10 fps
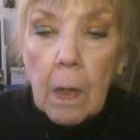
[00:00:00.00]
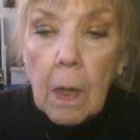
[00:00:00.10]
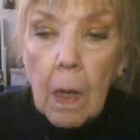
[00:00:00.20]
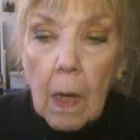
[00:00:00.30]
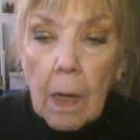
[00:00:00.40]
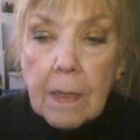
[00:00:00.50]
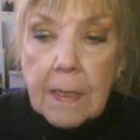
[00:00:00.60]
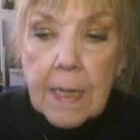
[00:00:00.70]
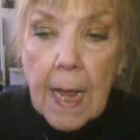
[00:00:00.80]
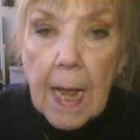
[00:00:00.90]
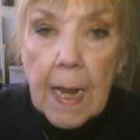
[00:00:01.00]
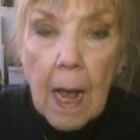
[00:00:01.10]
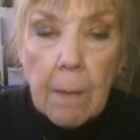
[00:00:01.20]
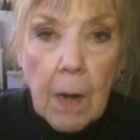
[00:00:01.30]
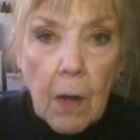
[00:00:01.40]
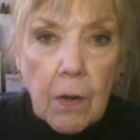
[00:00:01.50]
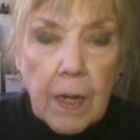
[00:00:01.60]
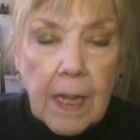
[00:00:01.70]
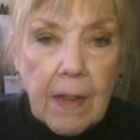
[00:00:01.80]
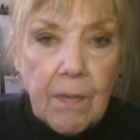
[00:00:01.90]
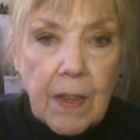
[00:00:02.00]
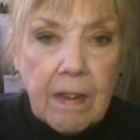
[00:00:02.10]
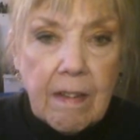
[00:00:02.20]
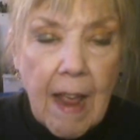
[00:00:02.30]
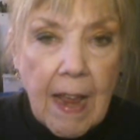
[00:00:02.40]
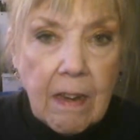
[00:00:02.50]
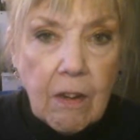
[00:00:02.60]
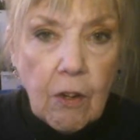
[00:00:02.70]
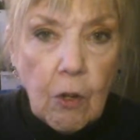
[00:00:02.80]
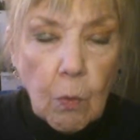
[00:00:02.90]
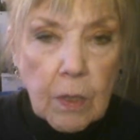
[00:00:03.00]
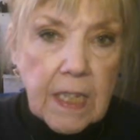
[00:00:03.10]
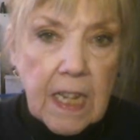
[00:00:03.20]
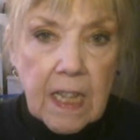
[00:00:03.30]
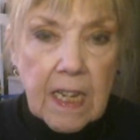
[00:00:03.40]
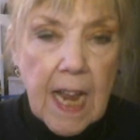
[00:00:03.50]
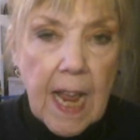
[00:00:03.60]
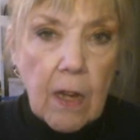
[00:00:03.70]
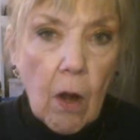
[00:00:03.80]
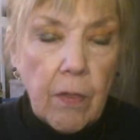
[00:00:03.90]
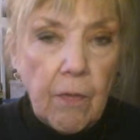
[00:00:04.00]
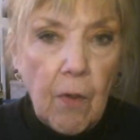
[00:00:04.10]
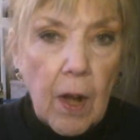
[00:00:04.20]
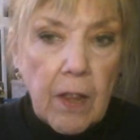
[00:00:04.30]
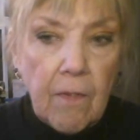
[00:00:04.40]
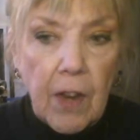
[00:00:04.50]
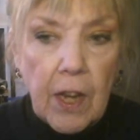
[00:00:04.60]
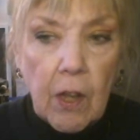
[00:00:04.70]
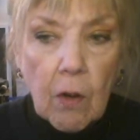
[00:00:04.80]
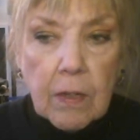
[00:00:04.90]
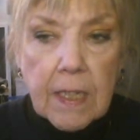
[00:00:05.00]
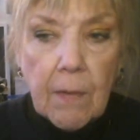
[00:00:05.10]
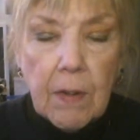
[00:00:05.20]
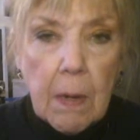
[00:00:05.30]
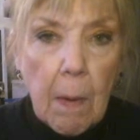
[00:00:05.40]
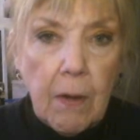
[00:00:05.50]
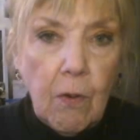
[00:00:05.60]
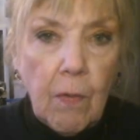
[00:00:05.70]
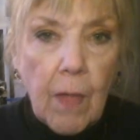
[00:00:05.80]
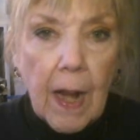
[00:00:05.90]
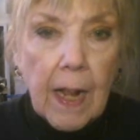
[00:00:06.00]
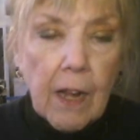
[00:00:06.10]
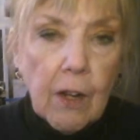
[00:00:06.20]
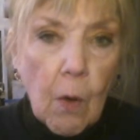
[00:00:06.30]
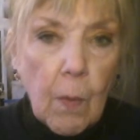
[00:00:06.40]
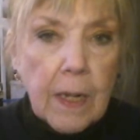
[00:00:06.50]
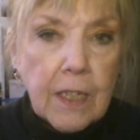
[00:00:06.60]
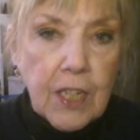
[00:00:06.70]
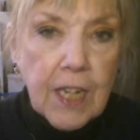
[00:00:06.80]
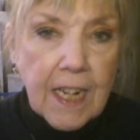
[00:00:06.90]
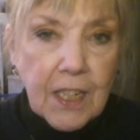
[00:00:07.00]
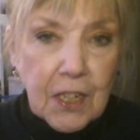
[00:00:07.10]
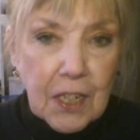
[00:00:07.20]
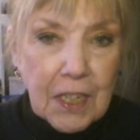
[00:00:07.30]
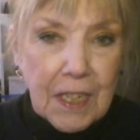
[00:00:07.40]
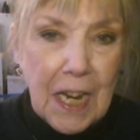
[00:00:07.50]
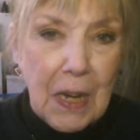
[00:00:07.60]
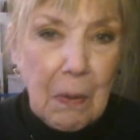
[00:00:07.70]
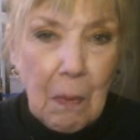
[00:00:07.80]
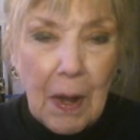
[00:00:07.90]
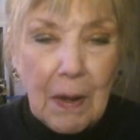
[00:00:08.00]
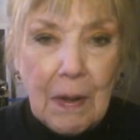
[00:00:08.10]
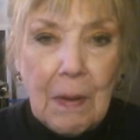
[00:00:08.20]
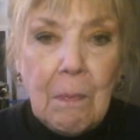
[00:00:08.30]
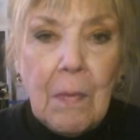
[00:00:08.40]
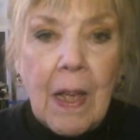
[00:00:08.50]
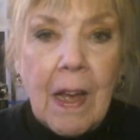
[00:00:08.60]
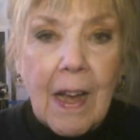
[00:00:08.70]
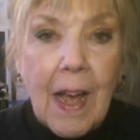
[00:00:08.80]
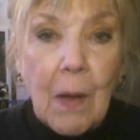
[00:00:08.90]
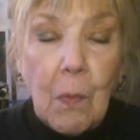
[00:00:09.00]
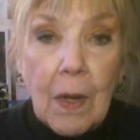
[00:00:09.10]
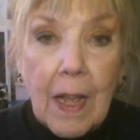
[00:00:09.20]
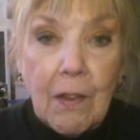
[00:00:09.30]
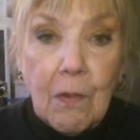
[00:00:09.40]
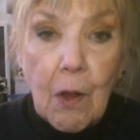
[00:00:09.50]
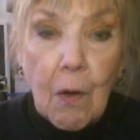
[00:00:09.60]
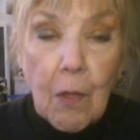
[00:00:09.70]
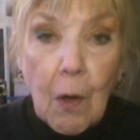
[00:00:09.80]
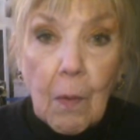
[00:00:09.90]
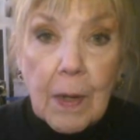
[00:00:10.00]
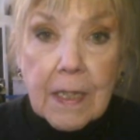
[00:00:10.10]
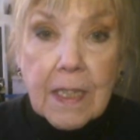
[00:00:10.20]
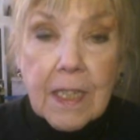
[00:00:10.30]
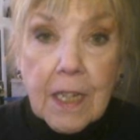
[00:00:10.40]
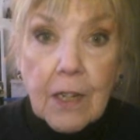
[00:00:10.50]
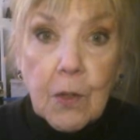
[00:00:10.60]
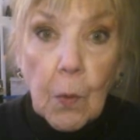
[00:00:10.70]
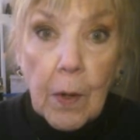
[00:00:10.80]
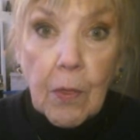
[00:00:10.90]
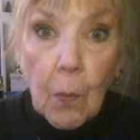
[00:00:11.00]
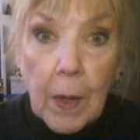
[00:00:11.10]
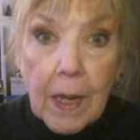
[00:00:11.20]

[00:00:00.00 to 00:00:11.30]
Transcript: uh, day. I'm not going to give the date. You will see the date on the front of the video because every time I do that, I got to go in and change it. Anyway, uh, I will let you know, though, it's during the I week.